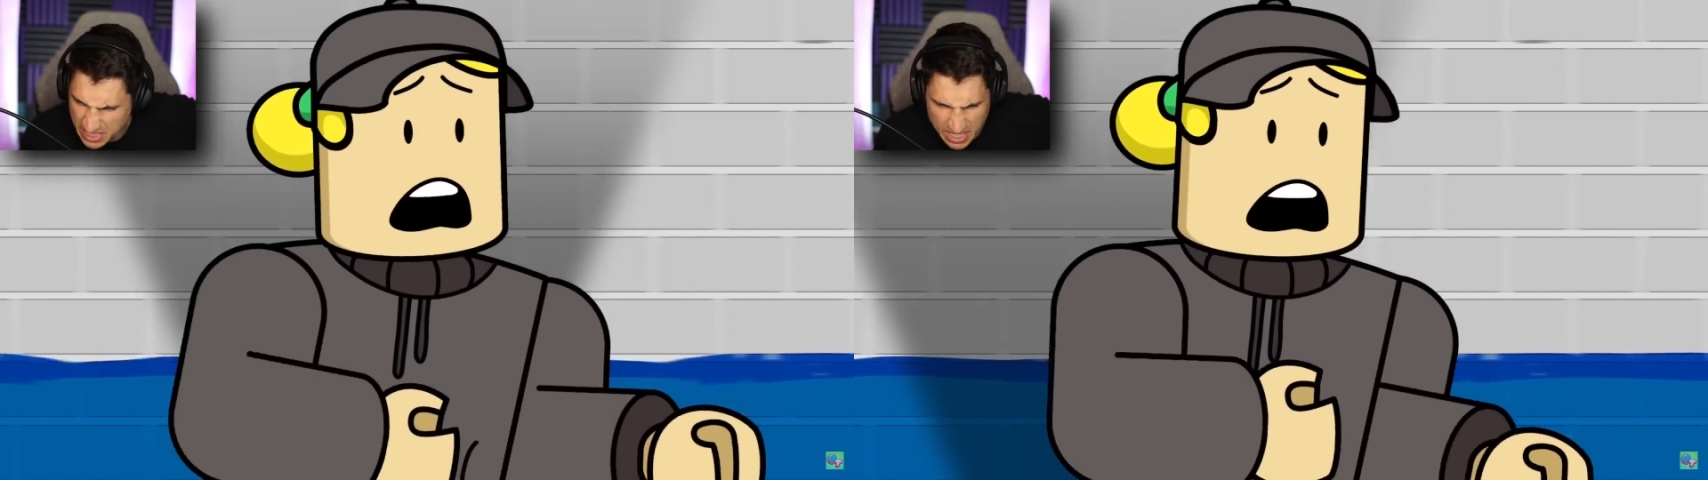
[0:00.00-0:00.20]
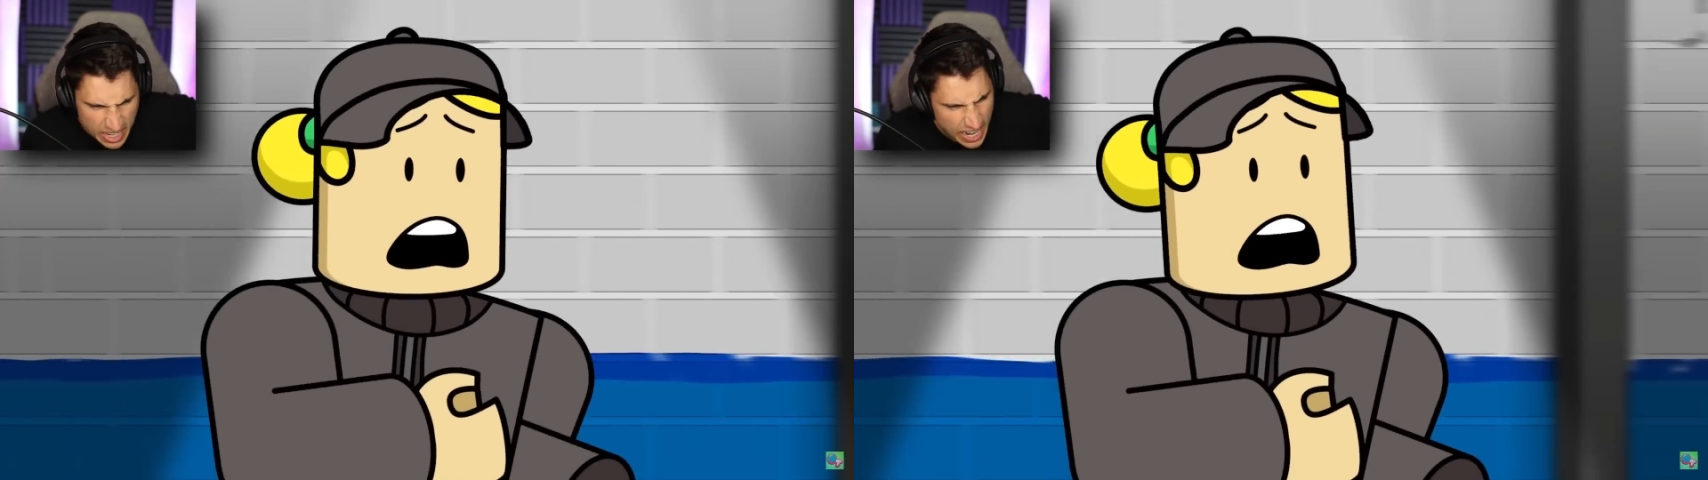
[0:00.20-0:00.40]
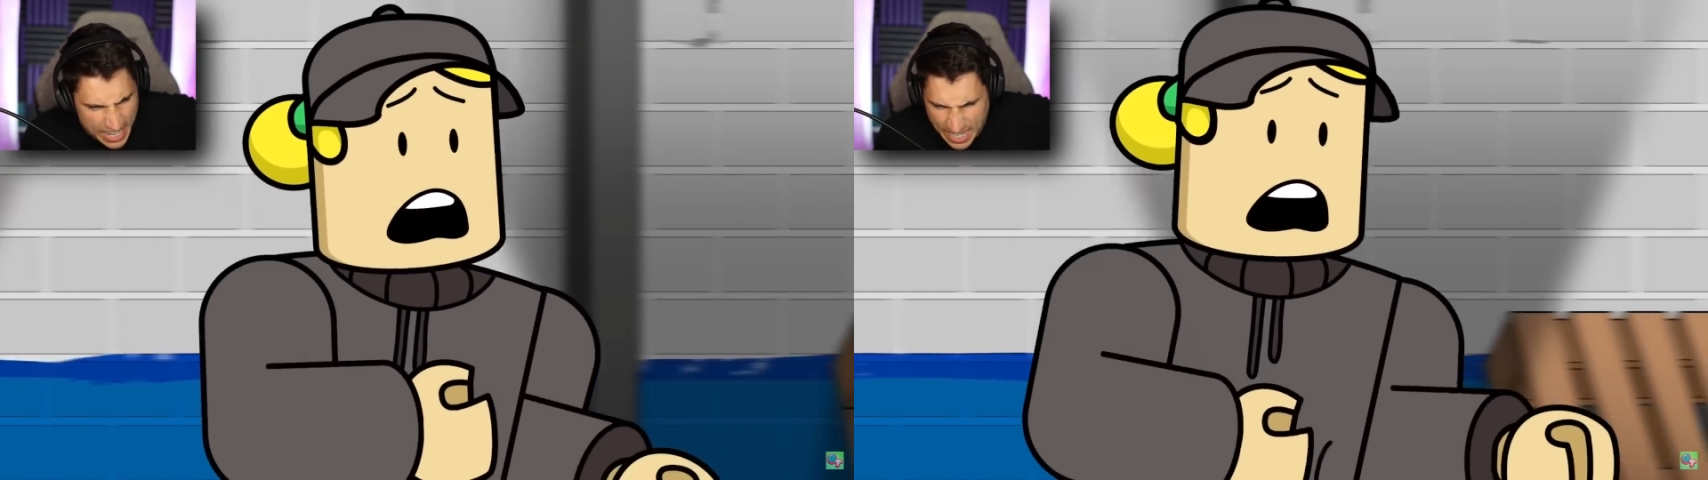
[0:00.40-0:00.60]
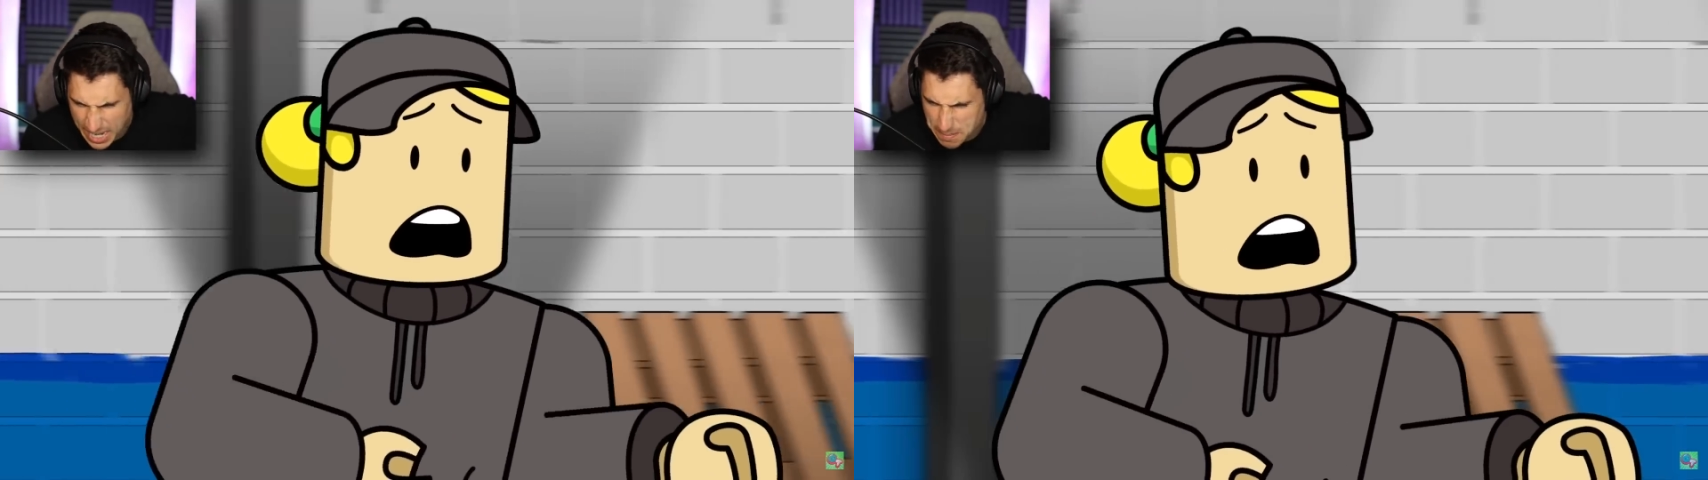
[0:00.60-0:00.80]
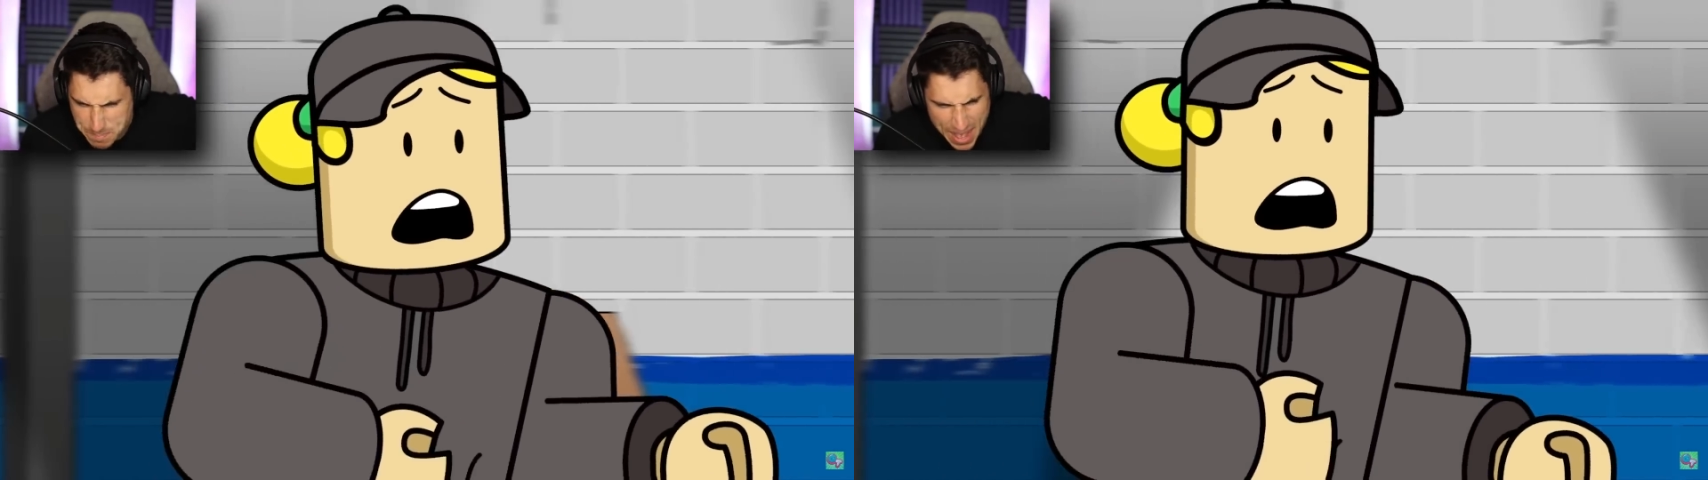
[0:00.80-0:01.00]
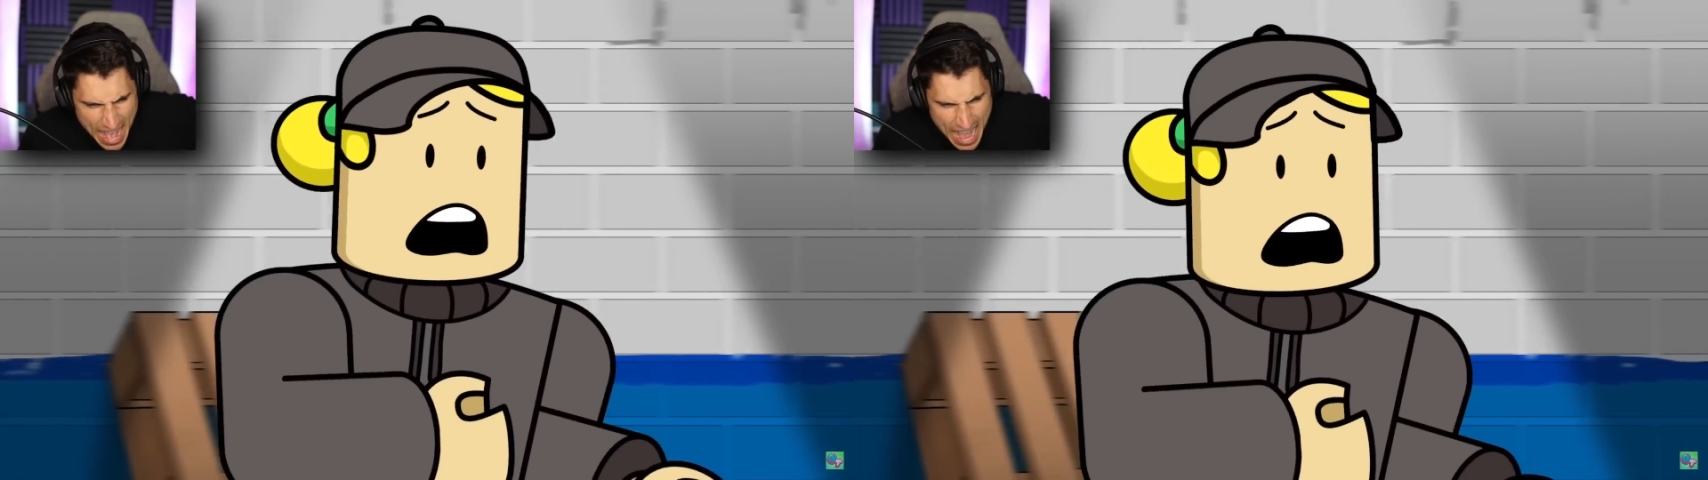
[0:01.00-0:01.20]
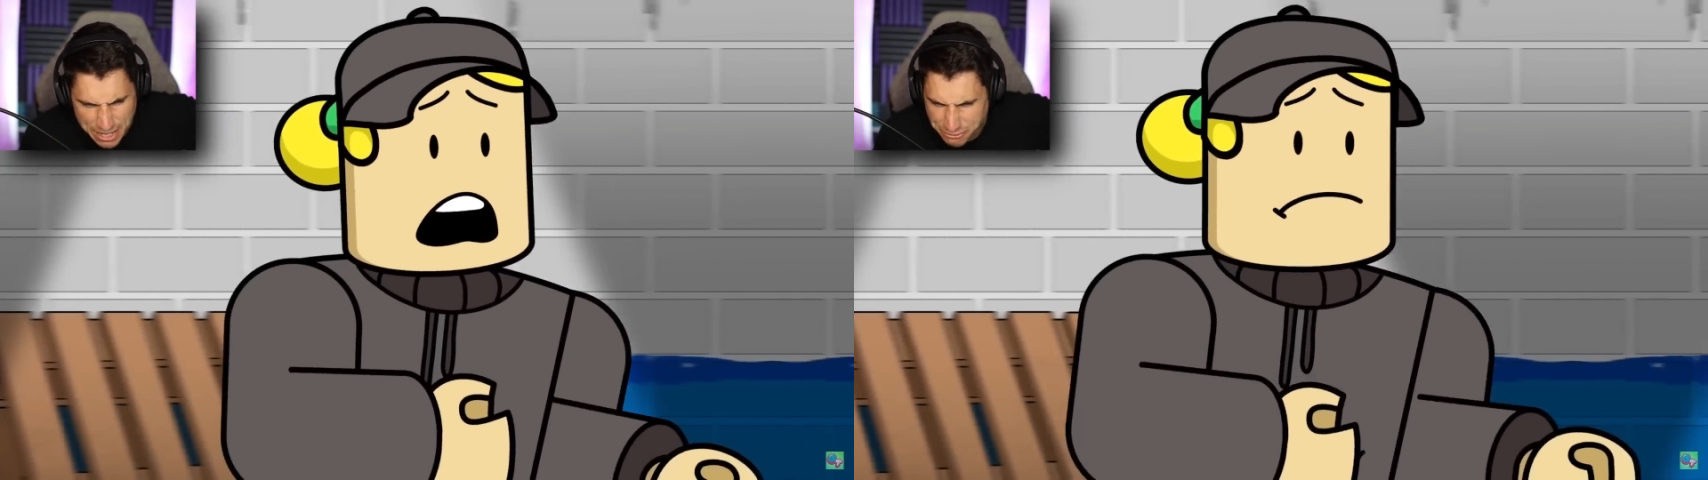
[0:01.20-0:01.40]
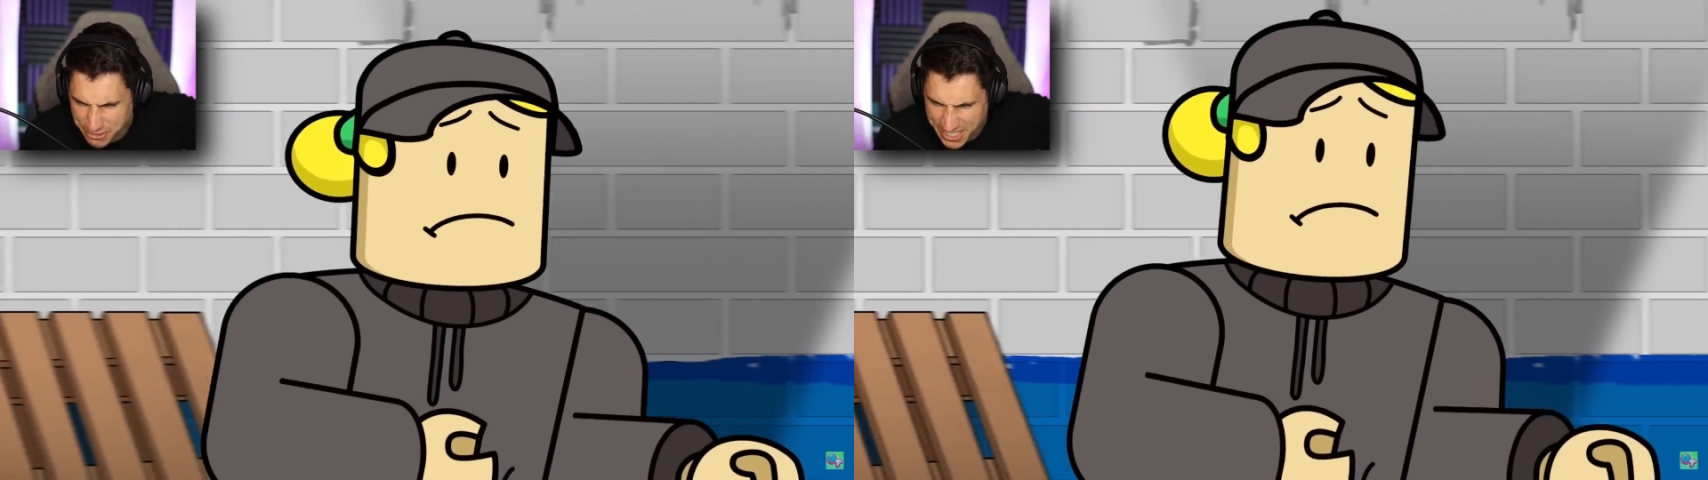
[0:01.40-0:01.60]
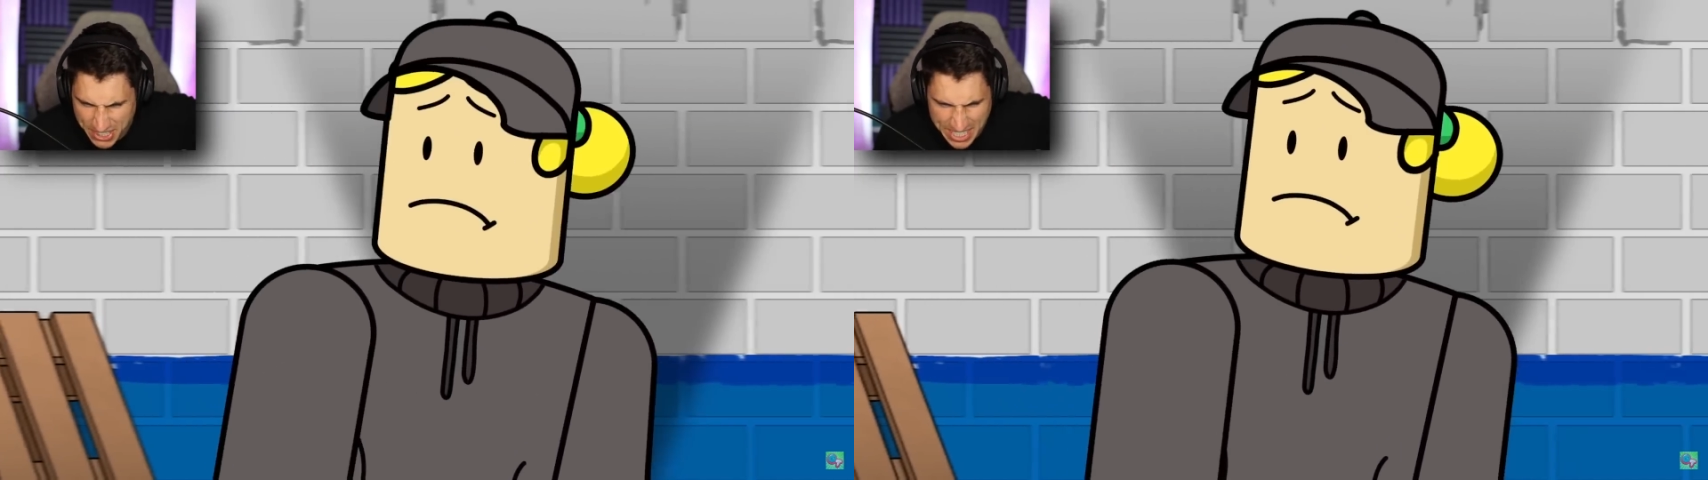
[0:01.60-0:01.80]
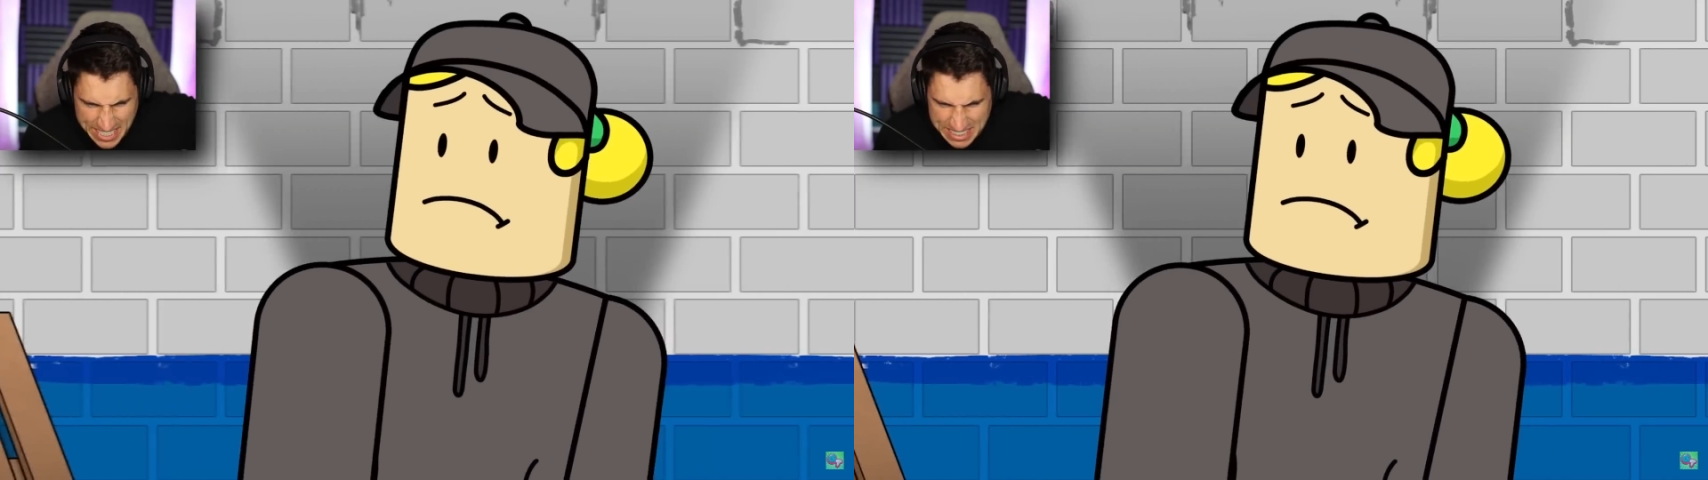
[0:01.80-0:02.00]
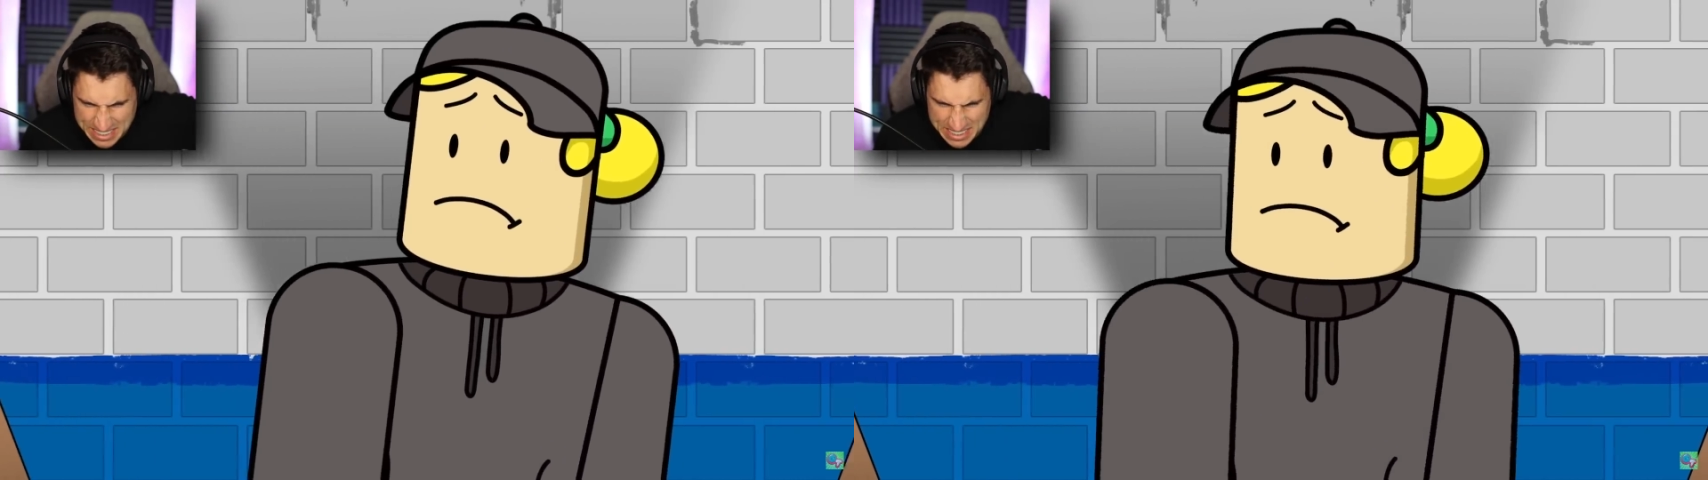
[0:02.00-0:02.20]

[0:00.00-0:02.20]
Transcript: I got a bad feeling.